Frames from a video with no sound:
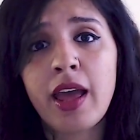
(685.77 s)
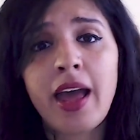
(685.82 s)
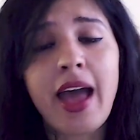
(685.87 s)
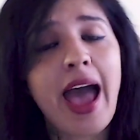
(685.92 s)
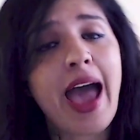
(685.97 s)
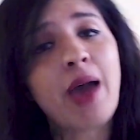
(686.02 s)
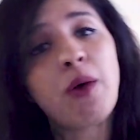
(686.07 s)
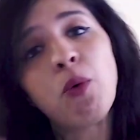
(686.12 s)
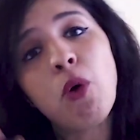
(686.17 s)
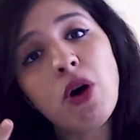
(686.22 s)

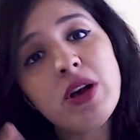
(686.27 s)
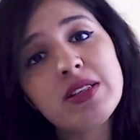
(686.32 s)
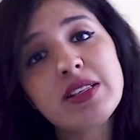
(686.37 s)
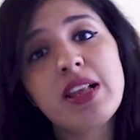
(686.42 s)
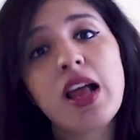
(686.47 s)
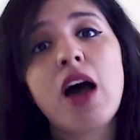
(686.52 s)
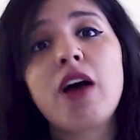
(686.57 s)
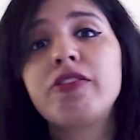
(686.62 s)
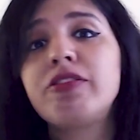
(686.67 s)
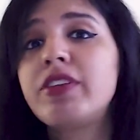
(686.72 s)
I was
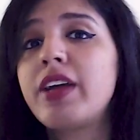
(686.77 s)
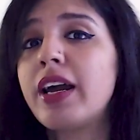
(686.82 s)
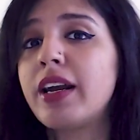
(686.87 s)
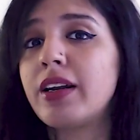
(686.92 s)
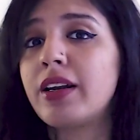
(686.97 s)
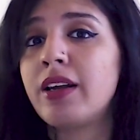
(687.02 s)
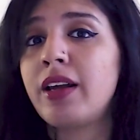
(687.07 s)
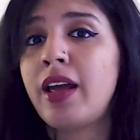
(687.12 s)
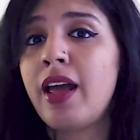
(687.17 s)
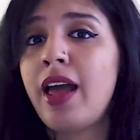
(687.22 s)
laughed
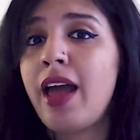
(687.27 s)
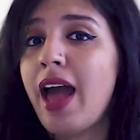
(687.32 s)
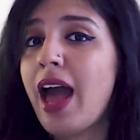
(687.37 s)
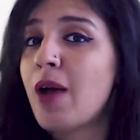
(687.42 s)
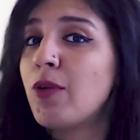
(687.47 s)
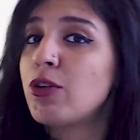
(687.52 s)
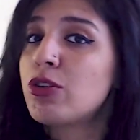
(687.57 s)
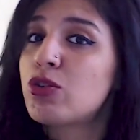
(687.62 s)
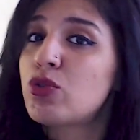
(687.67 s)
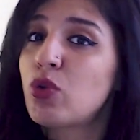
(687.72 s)
at.
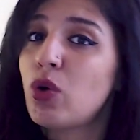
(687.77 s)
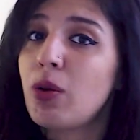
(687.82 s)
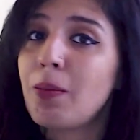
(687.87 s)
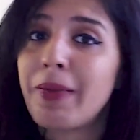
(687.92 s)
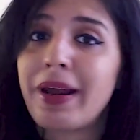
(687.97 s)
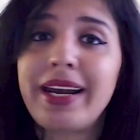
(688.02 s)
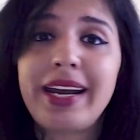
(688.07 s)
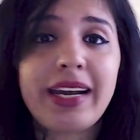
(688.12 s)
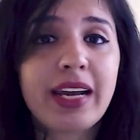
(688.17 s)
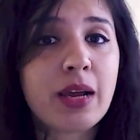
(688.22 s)
I was told
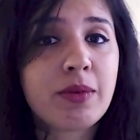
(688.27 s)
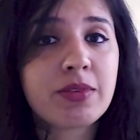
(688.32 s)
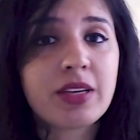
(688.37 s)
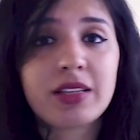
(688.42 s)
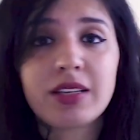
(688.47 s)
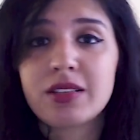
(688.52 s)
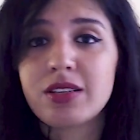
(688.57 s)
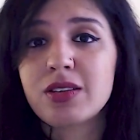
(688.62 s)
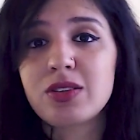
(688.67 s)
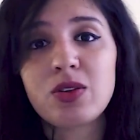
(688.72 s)
many times that
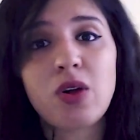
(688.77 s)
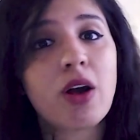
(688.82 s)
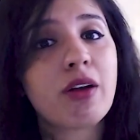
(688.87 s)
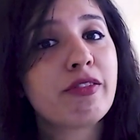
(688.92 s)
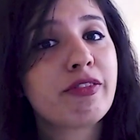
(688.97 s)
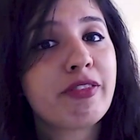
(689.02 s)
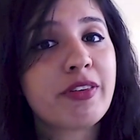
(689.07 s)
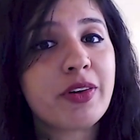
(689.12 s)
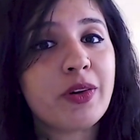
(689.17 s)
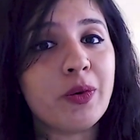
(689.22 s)
this is not
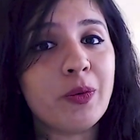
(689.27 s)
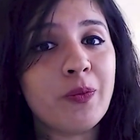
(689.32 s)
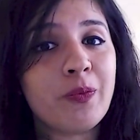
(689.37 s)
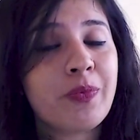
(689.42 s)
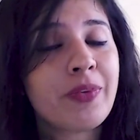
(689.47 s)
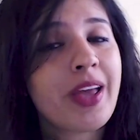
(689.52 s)
for you.